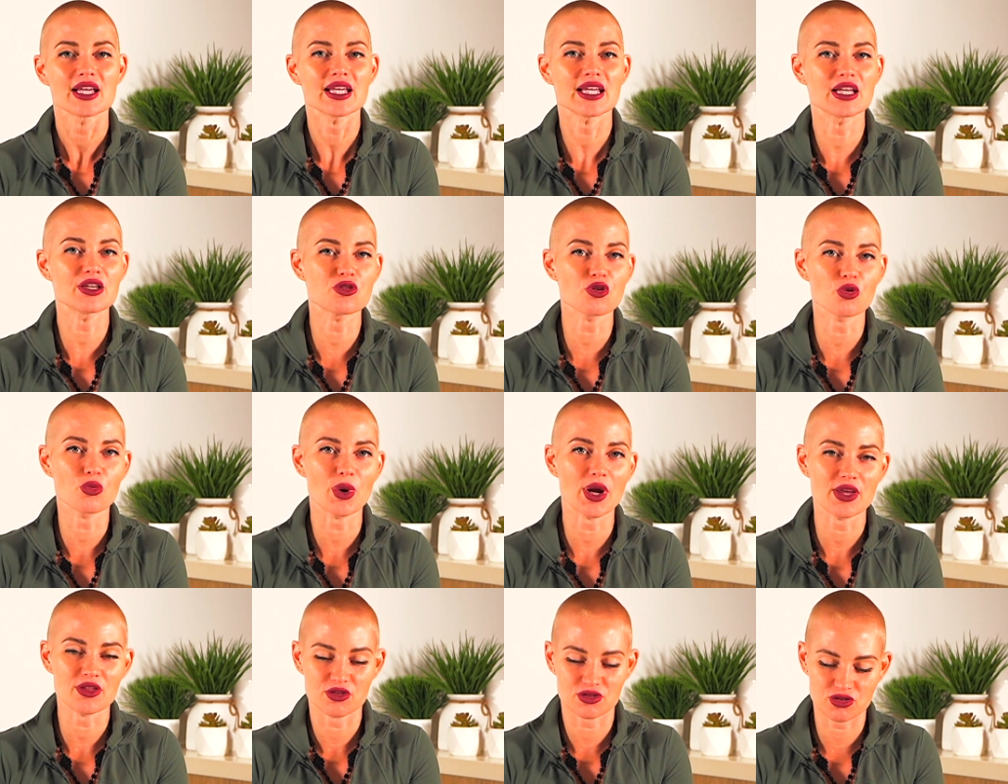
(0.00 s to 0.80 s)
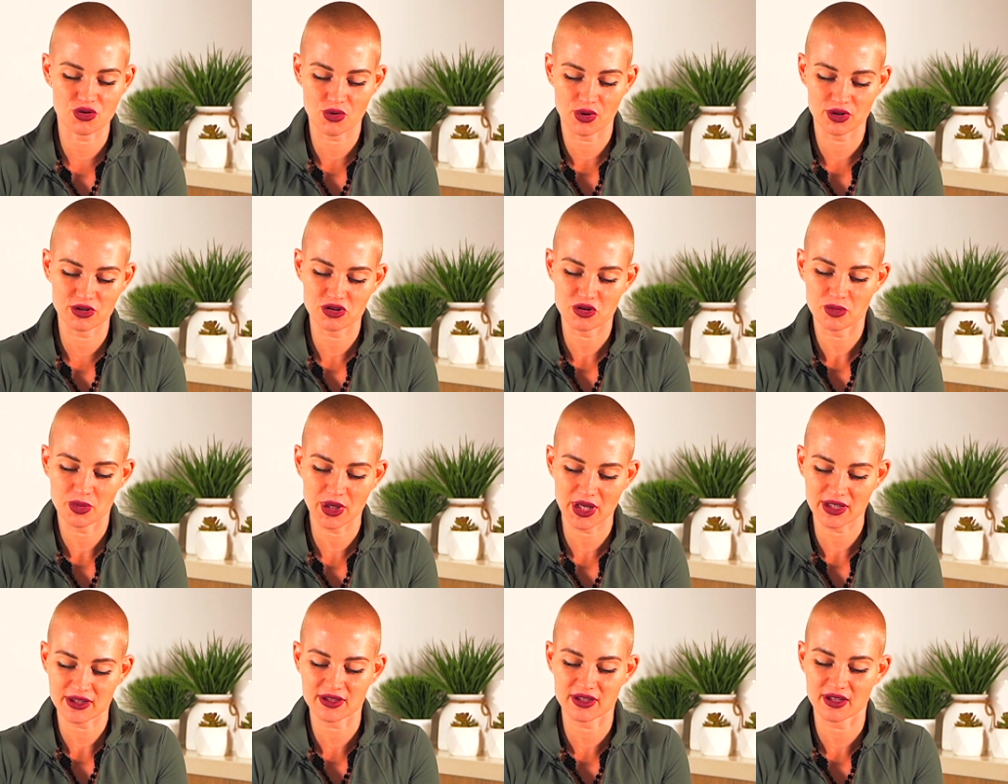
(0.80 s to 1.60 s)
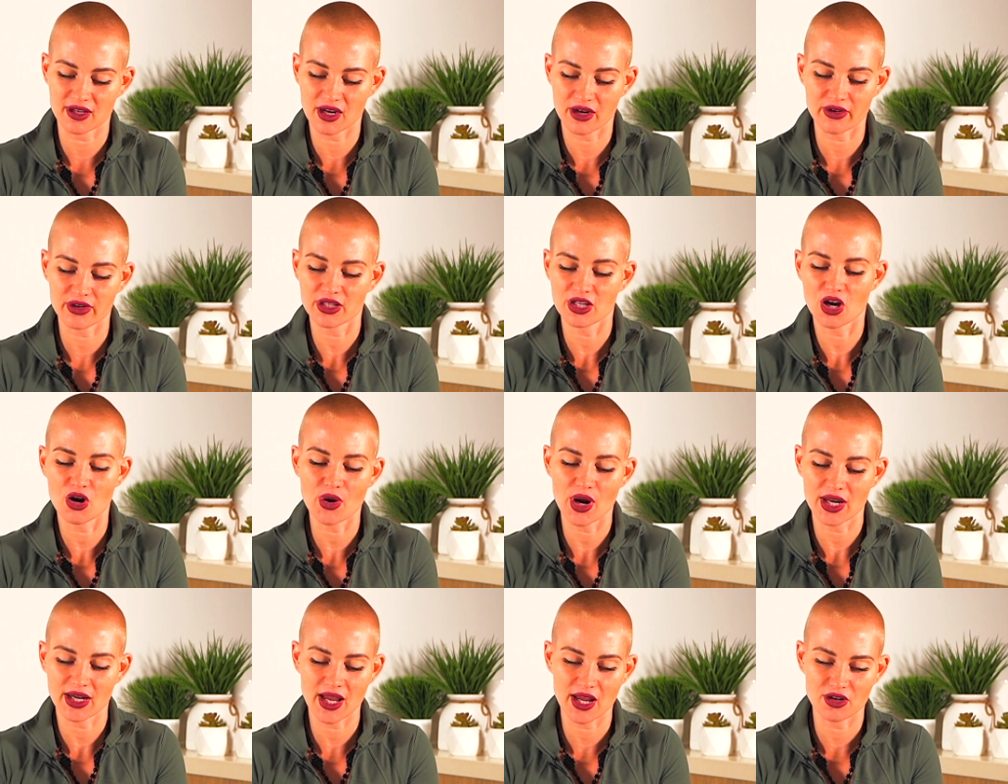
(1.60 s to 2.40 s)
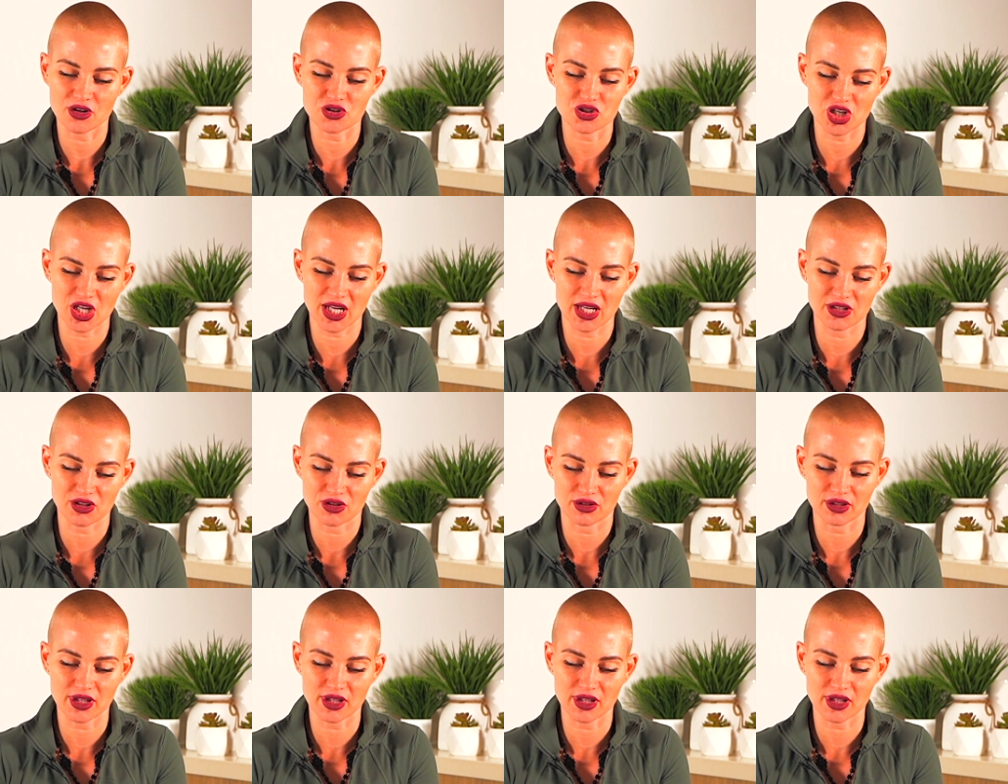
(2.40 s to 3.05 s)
Either way, there's going to be a scenario, an energy in your